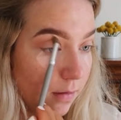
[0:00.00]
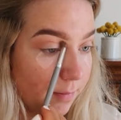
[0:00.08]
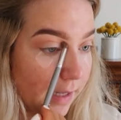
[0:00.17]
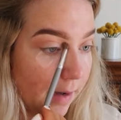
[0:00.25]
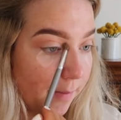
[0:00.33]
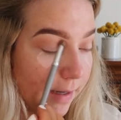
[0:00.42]

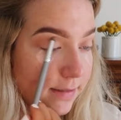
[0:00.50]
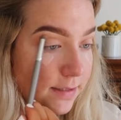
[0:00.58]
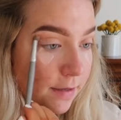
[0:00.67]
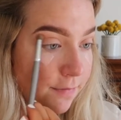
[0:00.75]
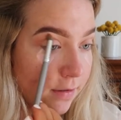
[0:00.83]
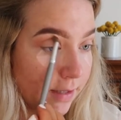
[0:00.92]
But yeah, mine's
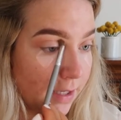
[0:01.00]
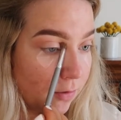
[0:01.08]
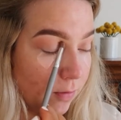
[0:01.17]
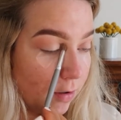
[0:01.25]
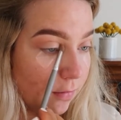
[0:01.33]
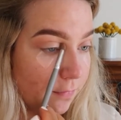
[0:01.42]
definitely a
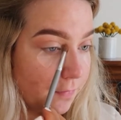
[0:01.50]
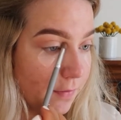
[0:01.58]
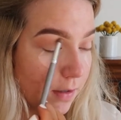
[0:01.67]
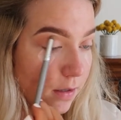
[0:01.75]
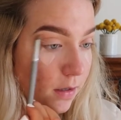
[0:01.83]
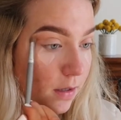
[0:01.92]
wolf.
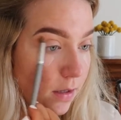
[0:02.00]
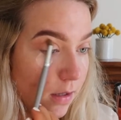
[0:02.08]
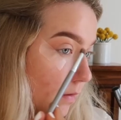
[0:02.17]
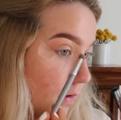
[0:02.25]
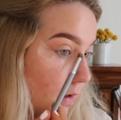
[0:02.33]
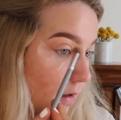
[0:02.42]

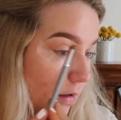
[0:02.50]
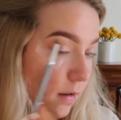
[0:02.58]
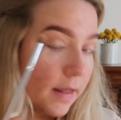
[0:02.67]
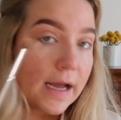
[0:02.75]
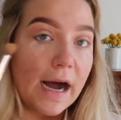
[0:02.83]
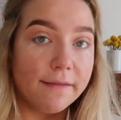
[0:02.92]

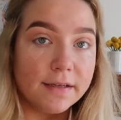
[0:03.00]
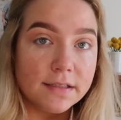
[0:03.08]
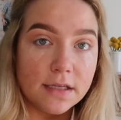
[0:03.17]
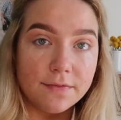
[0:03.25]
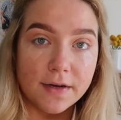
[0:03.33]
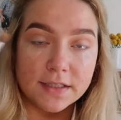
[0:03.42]
Like
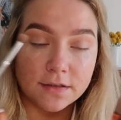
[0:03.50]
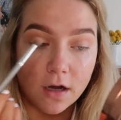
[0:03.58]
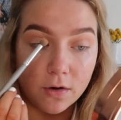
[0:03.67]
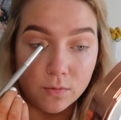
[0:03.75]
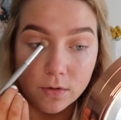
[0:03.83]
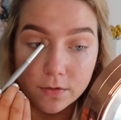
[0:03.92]
obviously if I
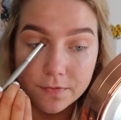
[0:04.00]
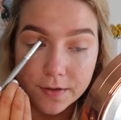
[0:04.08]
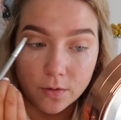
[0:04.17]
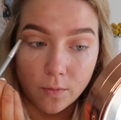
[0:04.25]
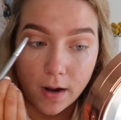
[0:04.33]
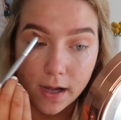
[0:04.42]
saw a wolf
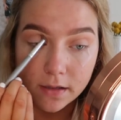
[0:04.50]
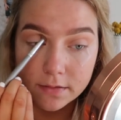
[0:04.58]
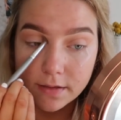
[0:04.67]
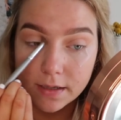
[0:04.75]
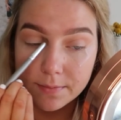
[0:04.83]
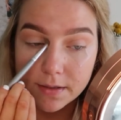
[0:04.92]
in the
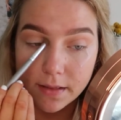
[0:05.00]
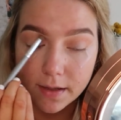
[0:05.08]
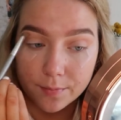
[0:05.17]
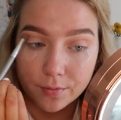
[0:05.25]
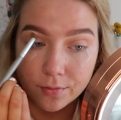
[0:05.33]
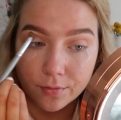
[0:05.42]
wild, I'd be
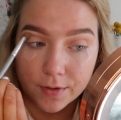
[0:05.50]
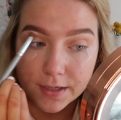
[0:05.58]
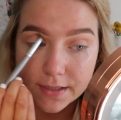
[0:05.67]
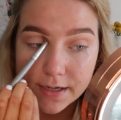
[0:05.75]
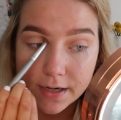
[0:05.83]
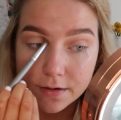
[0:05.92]
like
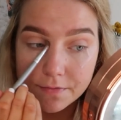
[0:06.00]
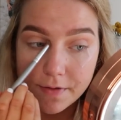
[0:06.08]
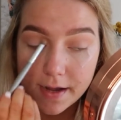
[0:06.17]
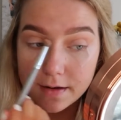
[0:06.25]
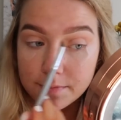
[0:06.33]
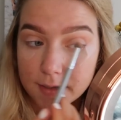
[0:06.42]
pretty
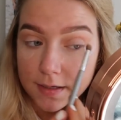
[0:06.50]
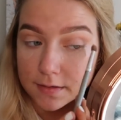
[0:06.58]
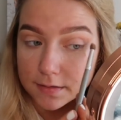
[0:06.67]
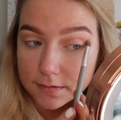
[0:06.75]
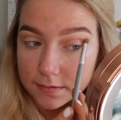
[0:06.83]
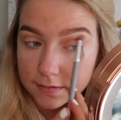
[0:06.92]
terrified
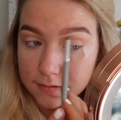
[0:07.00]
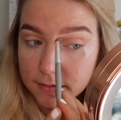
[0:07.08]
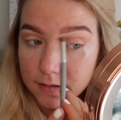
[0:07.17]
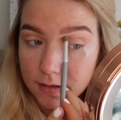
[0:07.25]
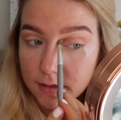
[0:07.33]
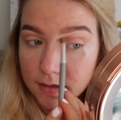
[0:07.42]
because
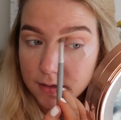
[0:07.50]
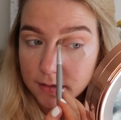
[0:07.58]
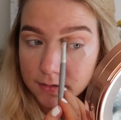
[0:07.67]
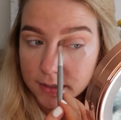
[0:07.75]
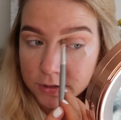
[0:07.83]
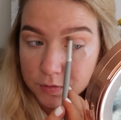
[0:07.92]

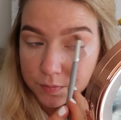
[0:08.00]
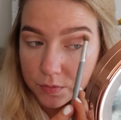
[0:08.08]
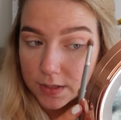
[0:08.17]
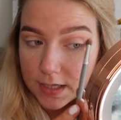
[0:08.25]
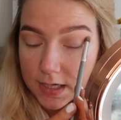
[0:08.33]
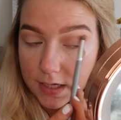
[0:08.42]
they're
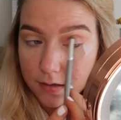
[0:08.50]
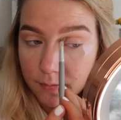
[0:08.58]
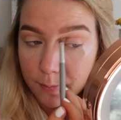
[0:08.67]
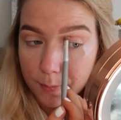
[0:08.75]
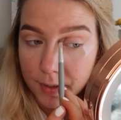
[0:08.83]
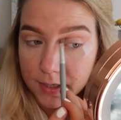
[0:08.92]
spooky,
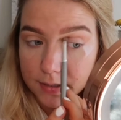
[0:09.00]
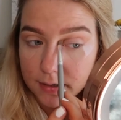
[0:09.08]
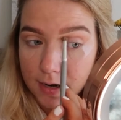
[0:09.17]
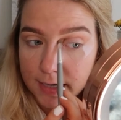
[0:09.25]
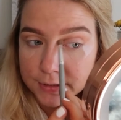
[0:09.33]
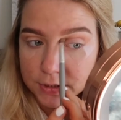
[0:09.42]
but
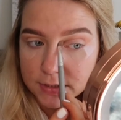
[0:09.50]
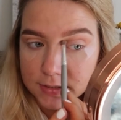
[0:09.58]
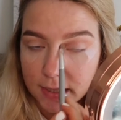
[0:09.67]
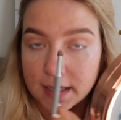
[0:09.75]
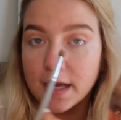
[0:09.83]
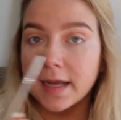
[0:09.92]
I
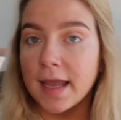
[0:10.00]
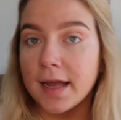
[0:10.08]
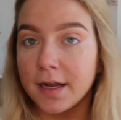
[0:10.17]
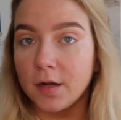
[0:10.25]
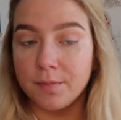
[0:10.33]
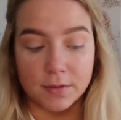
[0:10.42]
just like, I
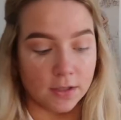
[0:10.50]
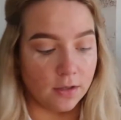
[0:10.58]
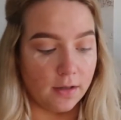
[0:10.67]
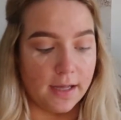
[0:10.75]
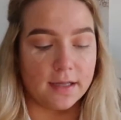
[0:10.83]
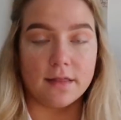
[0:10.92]
can't help but
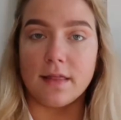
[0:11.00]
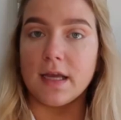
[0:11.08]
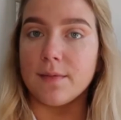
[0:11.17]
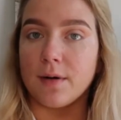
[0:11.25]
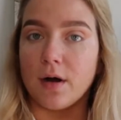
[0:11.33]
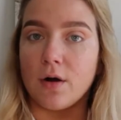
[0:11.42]
like
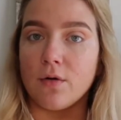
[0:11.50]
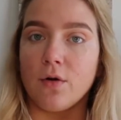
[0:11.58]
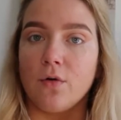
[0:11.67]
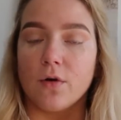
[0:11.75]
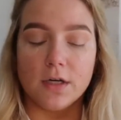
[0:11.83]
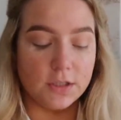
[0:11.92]
think about how
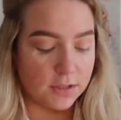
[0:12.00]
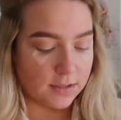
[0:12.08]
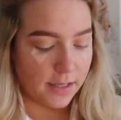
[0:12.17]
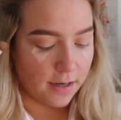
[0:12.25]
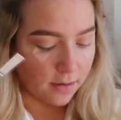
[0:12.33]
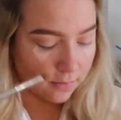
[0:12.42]
gorgeous
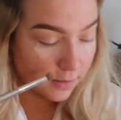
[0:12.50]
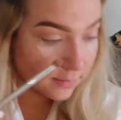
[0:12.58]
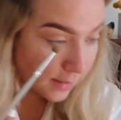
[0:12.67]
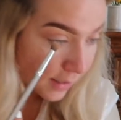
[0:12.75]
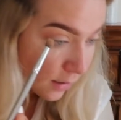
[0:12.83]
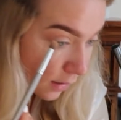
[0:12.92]
they are.
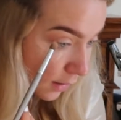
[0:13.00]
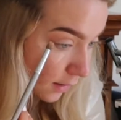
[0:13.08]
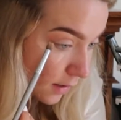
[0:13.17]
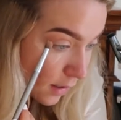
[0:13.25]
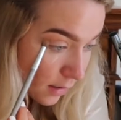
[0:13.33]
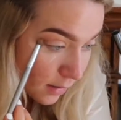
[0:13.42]
Like they
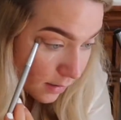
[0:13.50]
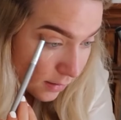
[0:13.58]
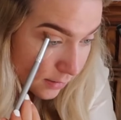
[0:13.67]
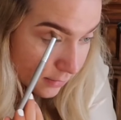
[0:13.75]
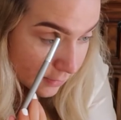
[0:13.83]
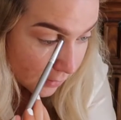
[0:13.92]
are
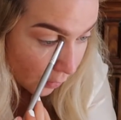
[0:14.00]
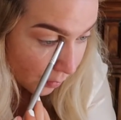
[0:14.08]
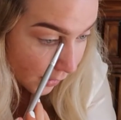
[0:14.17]
so